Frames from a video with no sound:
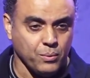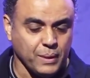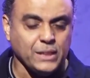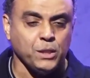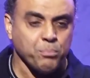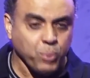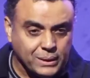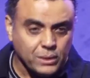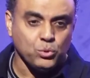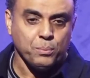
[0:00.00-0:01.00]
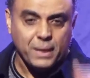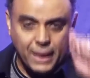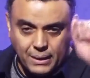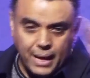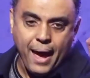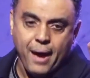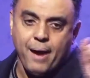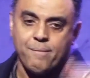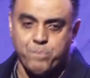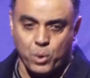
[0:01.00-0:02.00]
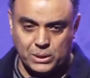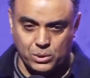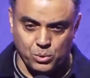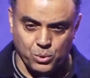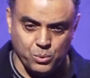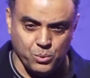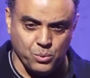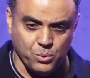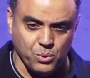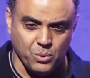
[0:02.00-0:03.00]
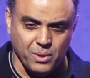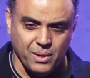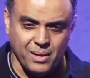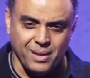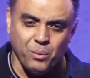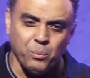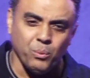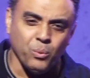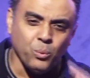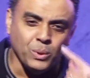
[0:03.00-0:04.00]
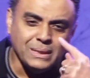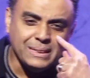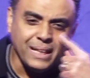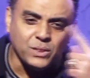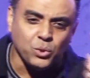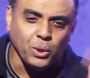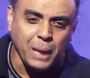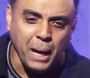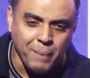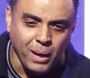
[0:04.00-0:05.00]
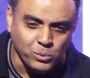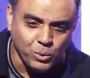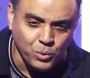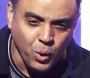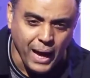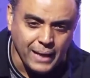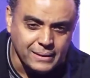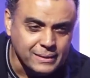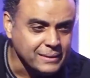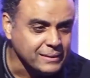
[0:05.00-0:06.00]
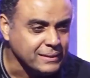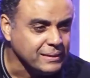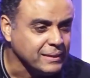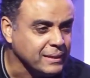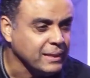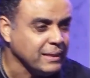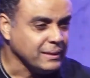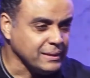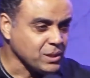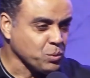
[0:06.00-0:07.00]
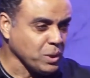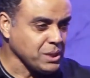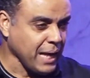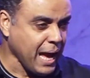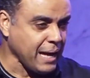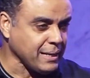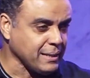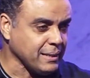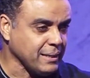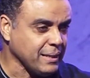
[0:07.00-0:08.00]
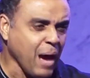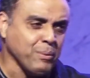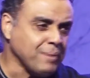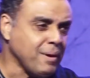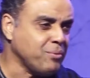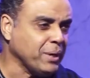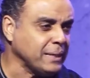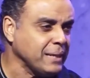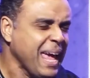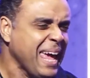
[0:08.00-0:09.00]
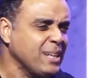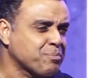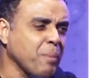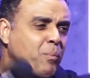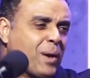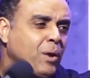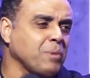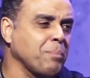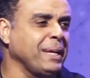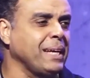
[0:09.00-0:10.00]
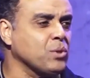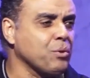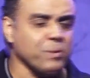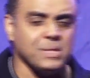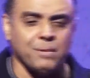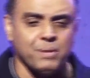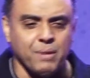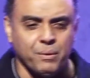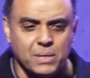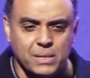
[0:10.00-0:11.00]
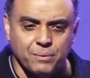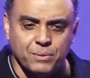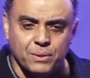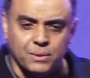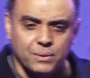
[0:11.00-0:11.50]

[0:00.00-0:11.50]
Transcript: she brought it to me that I brought it to you. Will tears not come out of your eyes? This is what she had. I'll never forget. It's one of the biggest offerings I've ever received.